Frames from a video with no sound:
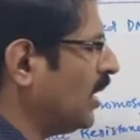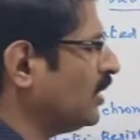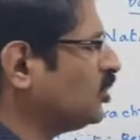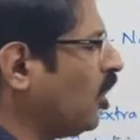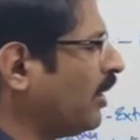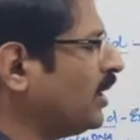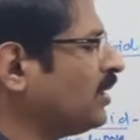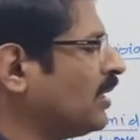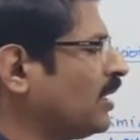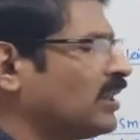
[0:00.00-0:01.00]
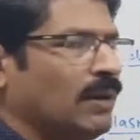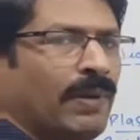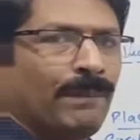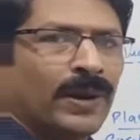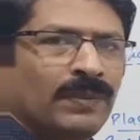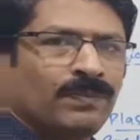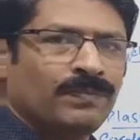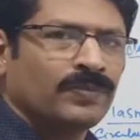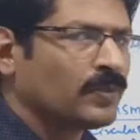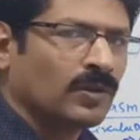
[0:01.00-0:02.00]
joining the cell membrane.
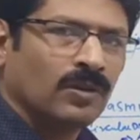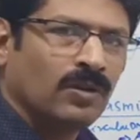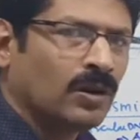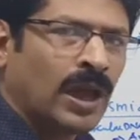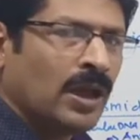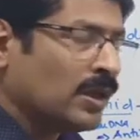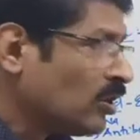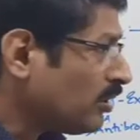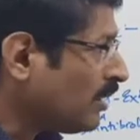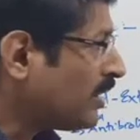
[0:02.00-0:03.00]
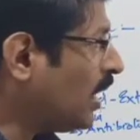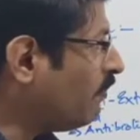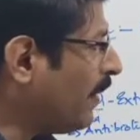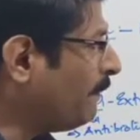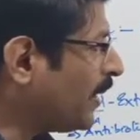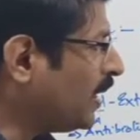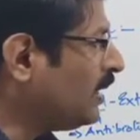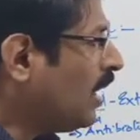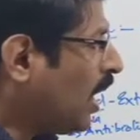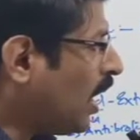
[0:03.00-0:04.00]
Okay, so the cell
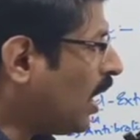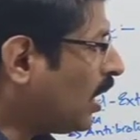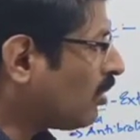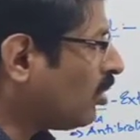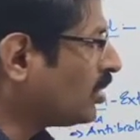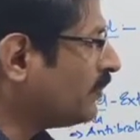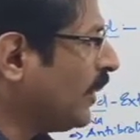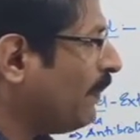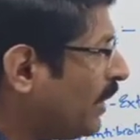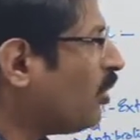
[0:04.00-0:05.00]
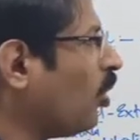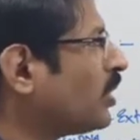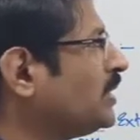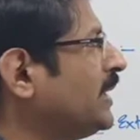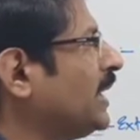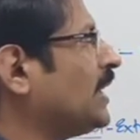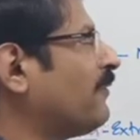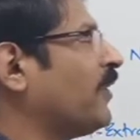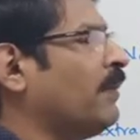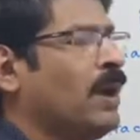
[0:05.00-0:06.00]
membrane may be
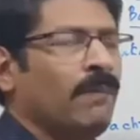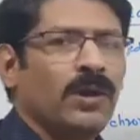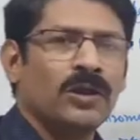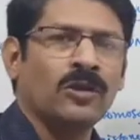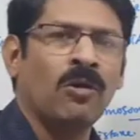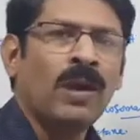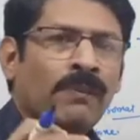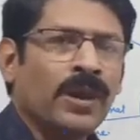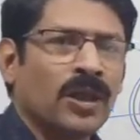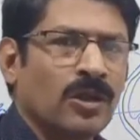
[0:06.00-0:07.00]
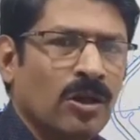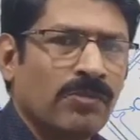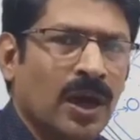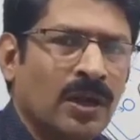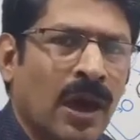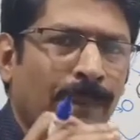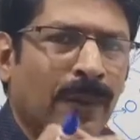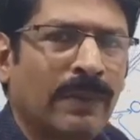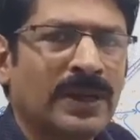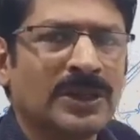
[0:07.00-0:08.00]
originated from mesosome. Mesosomes are the
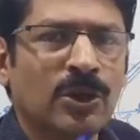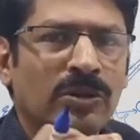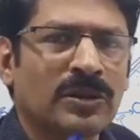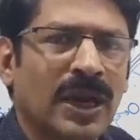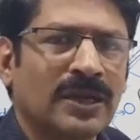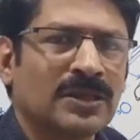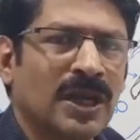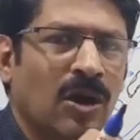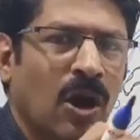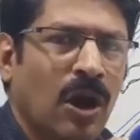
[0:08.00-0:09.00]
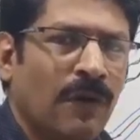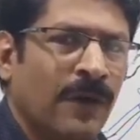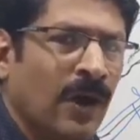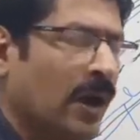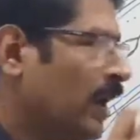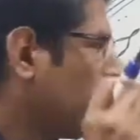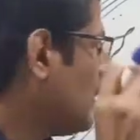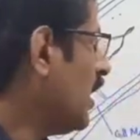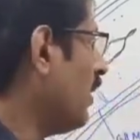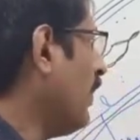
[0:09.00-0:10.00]
primitive structure of
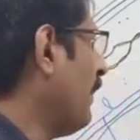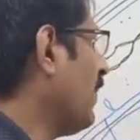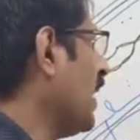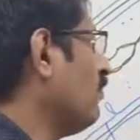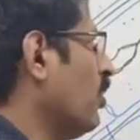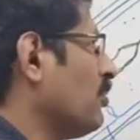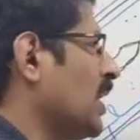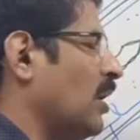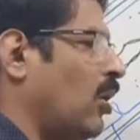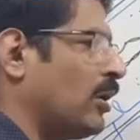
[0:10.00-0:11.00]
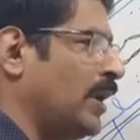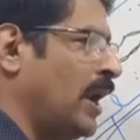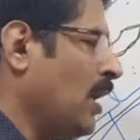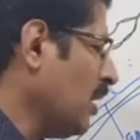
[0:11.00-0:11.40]
membrane bound cell organelle.